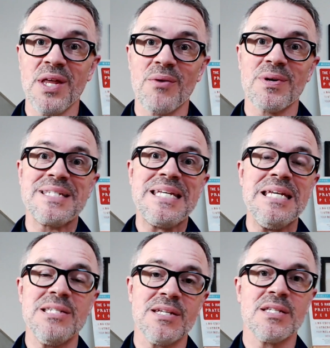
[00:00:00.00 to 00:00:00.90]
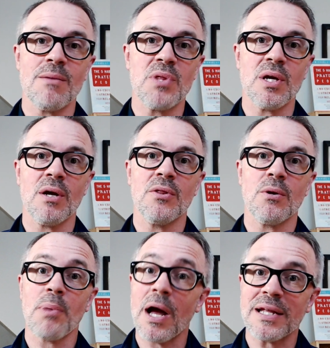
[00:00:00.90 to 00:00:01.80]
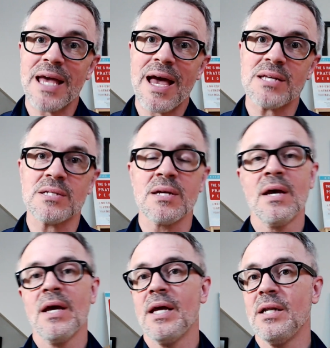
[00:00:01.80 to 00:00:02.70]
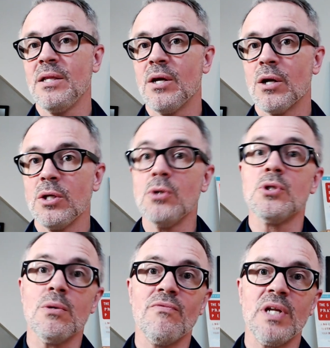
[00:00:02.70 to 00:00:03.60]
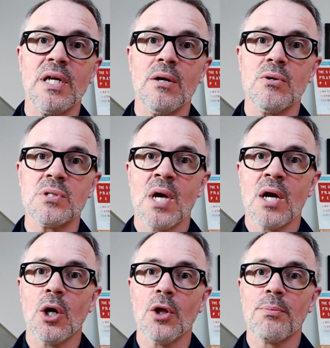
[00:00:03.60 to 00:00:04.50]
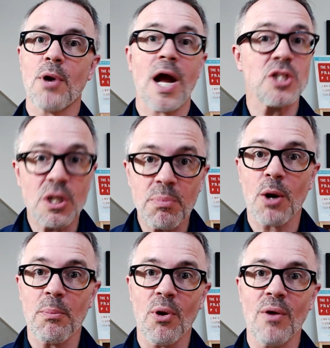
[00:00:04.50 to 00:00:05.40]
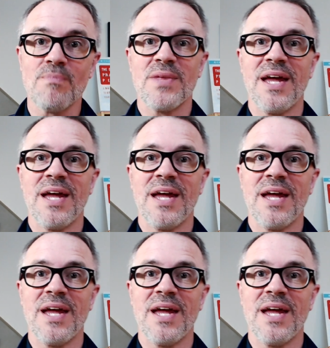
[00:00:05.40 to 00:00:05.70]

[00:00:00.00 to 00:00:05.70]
They were teasing something on their podcast and in their YouTube videos called Project Purple.